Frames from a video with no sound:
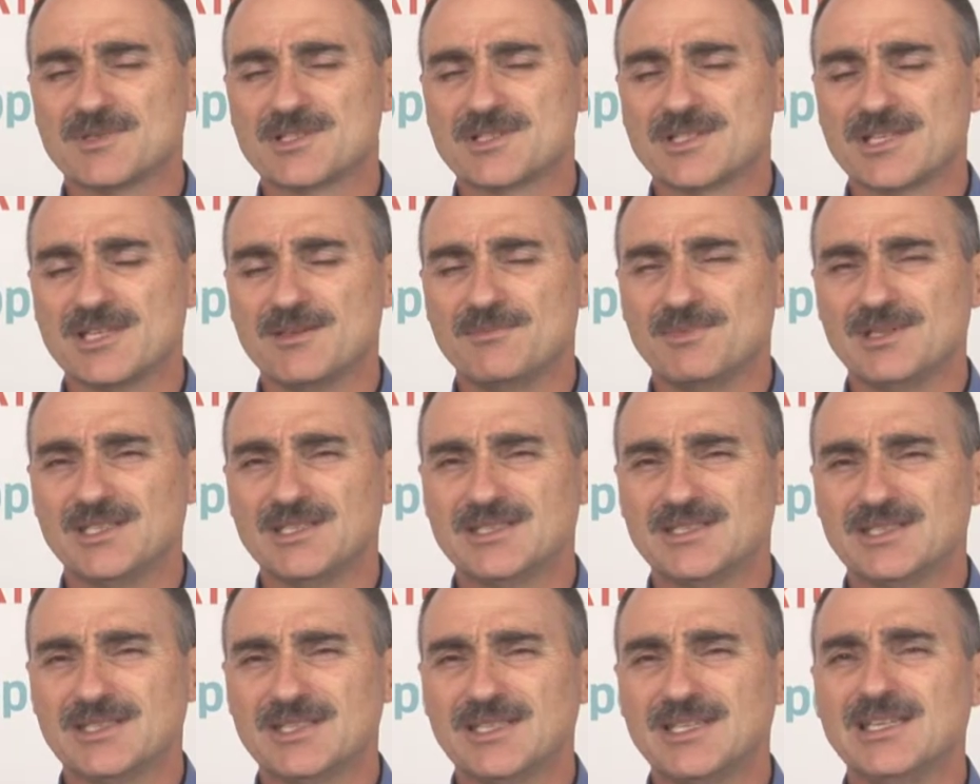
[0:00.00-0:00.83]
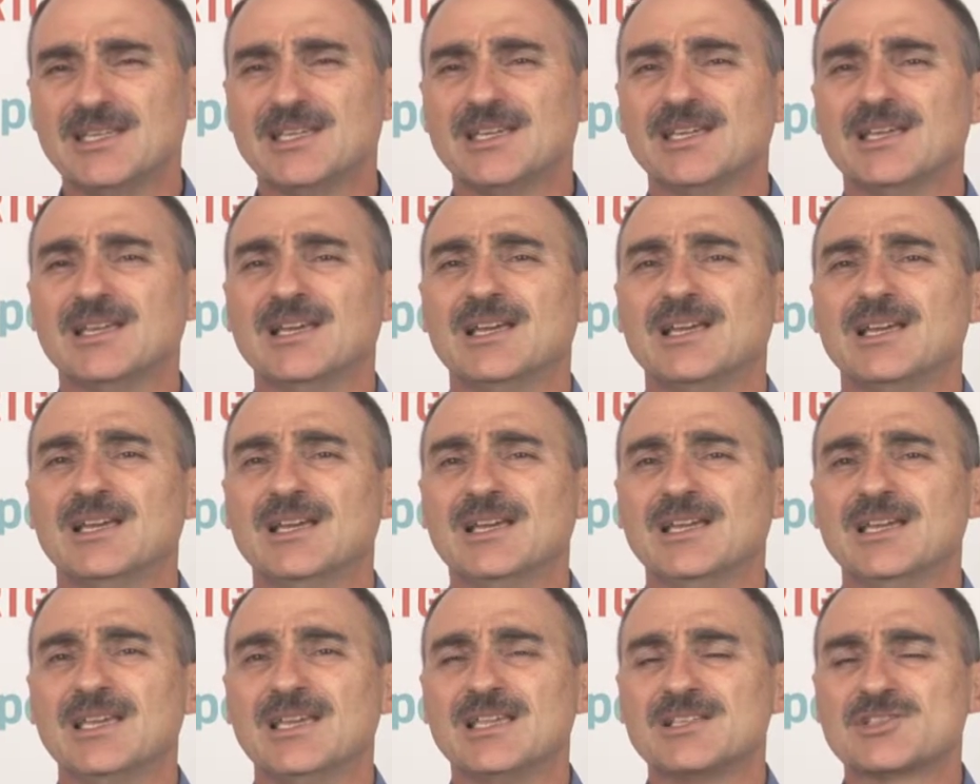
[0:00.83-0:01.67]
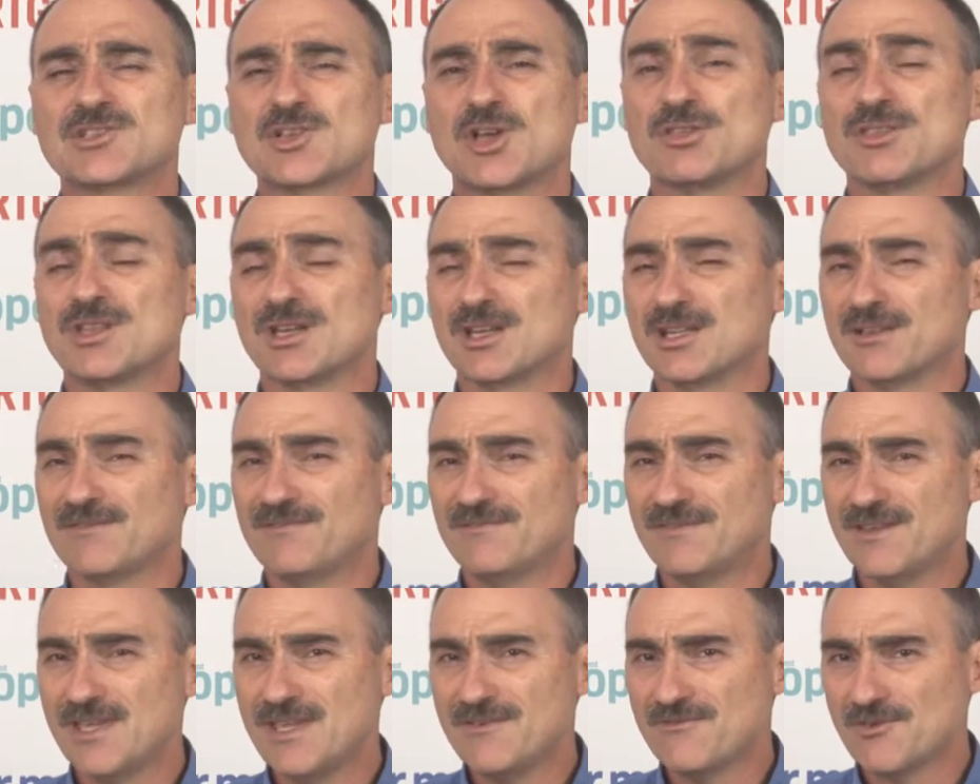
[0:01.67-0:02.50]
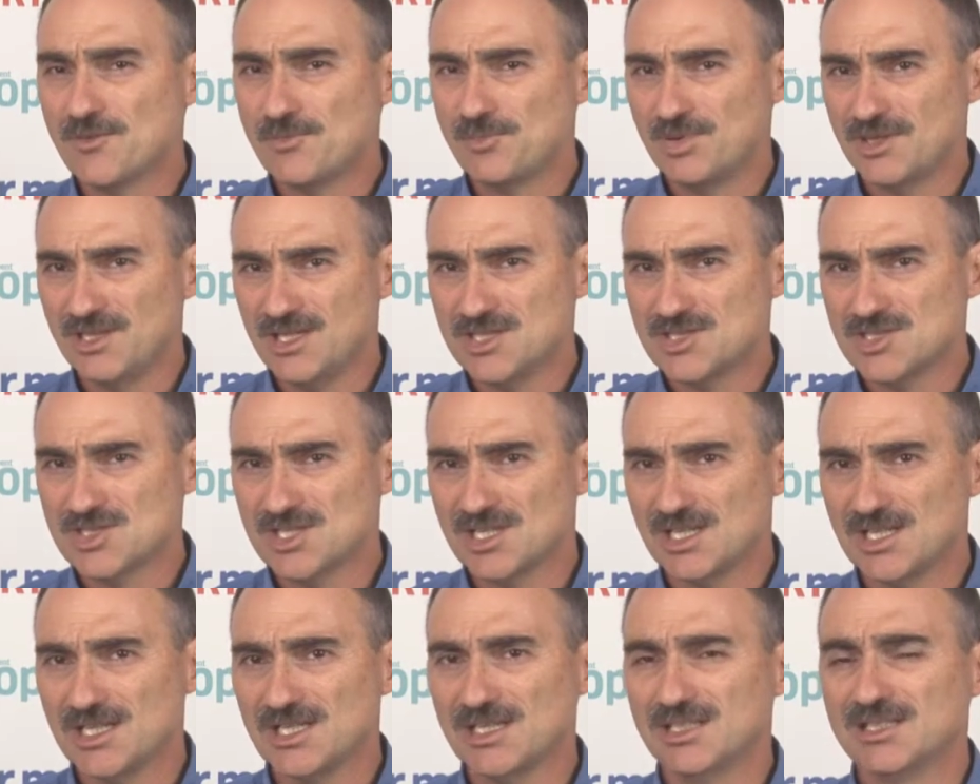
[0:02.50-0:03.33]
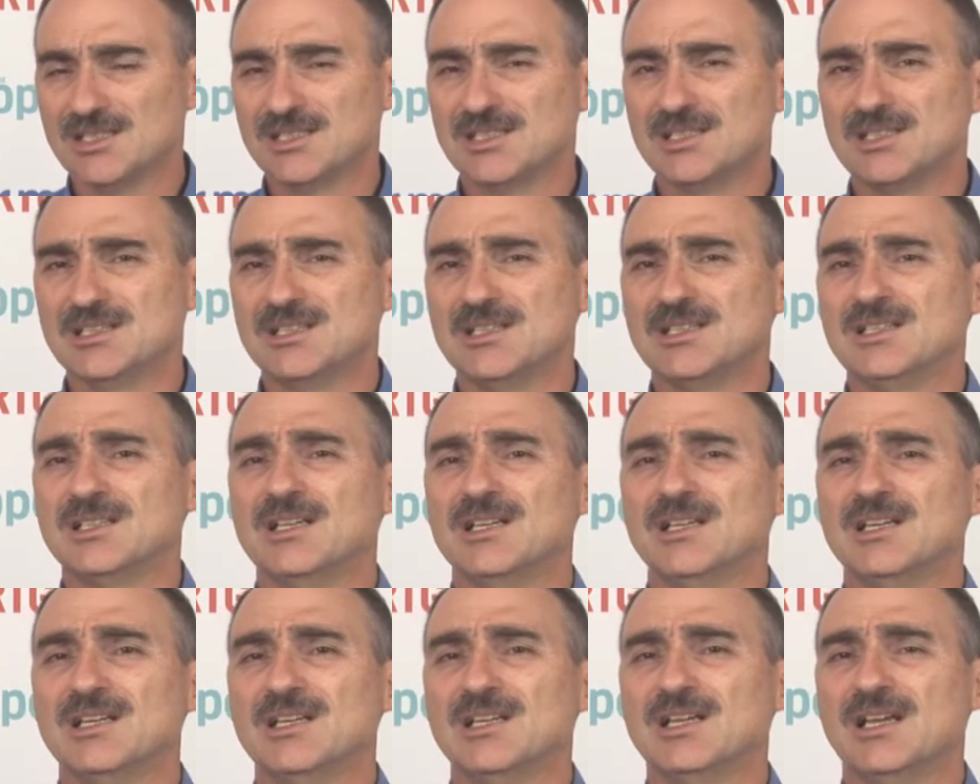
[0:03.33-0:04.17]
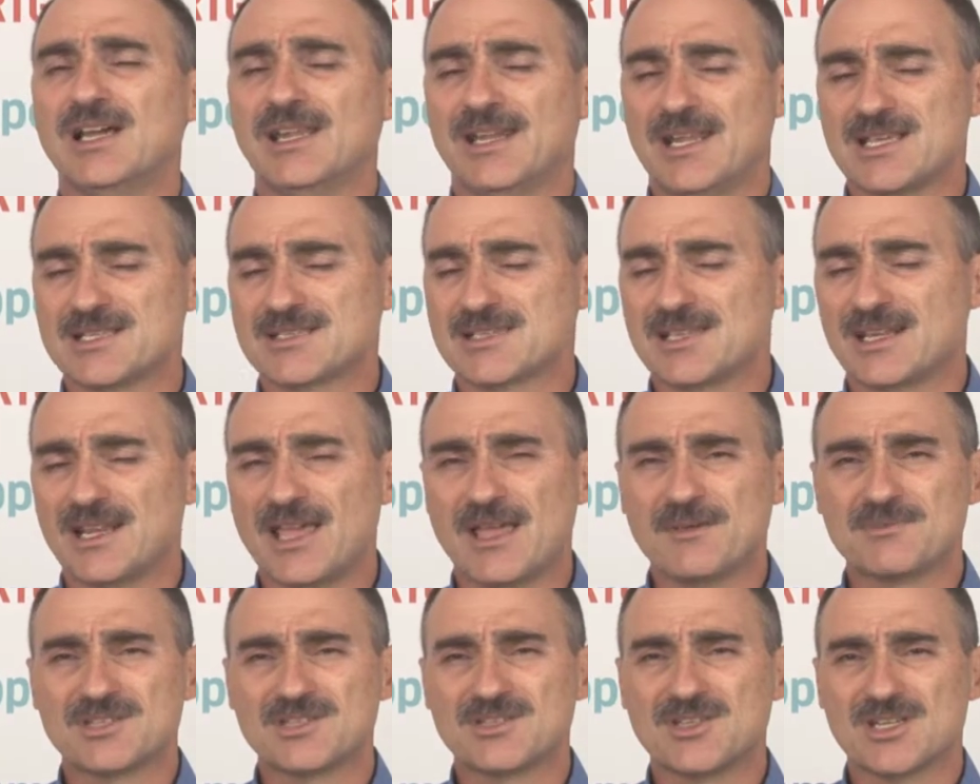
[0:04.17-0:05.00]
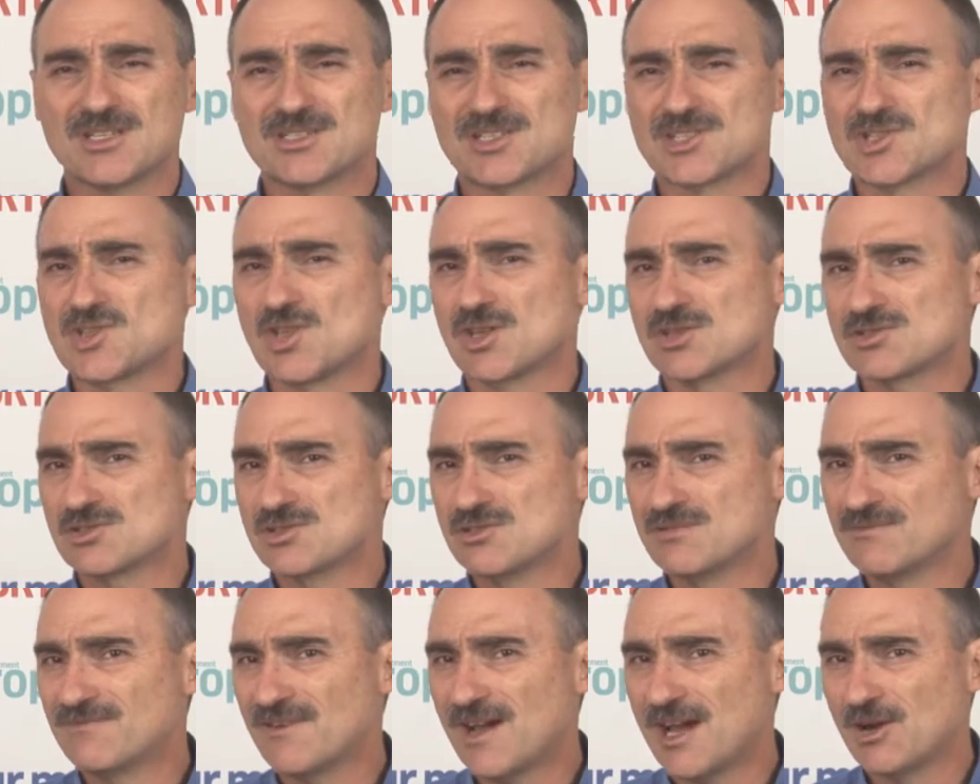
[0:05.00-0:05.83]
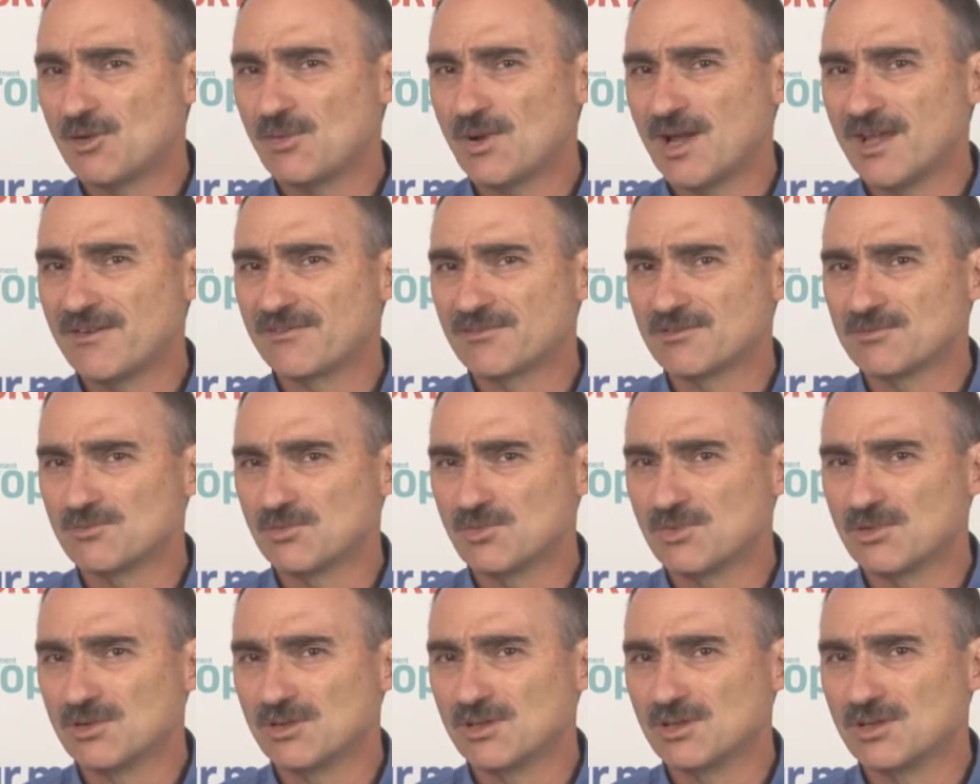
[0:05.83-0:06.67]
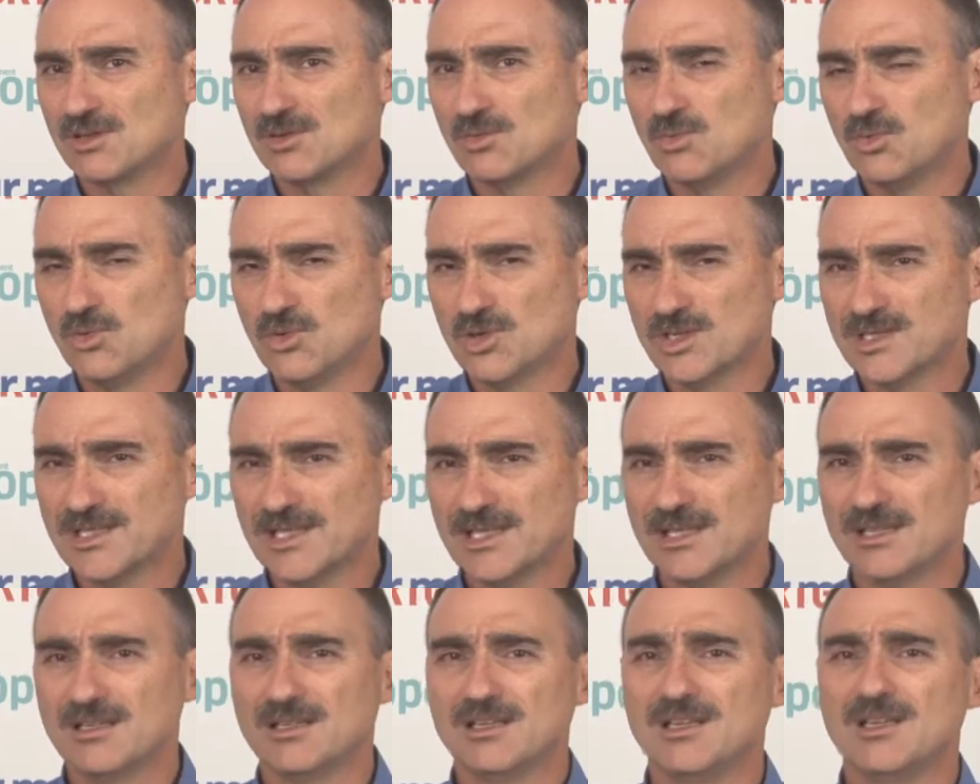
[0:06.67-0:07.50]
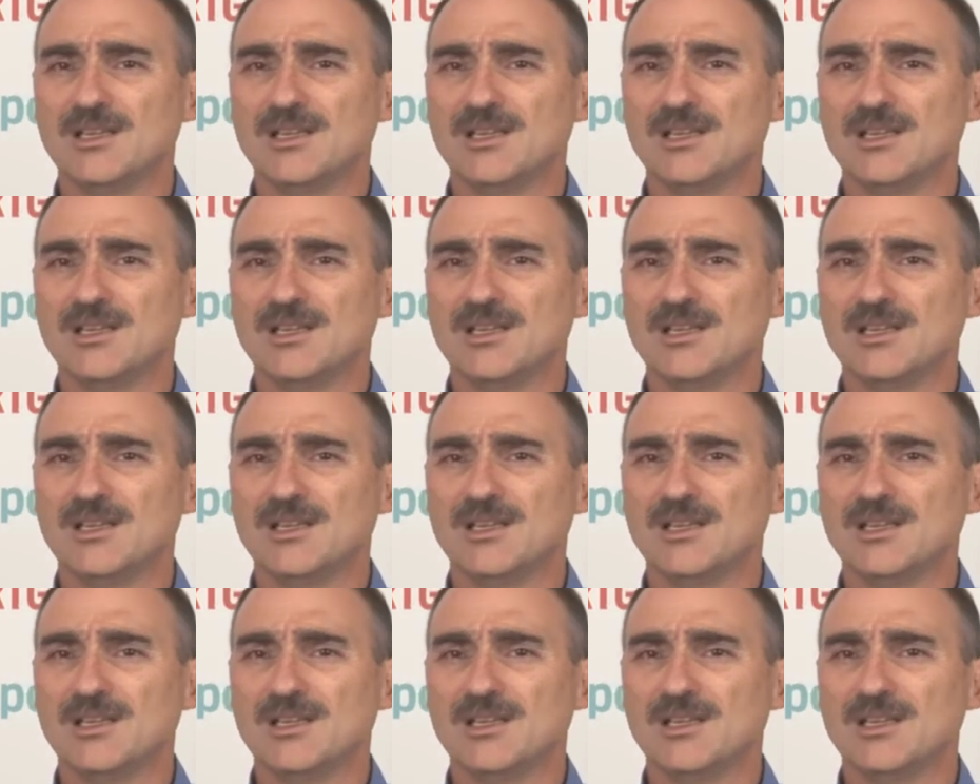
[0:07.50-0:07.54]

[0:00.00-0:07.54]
the CBD. It's on the Lefevre Peninsula, and as the name suggests, it's not too far away from water.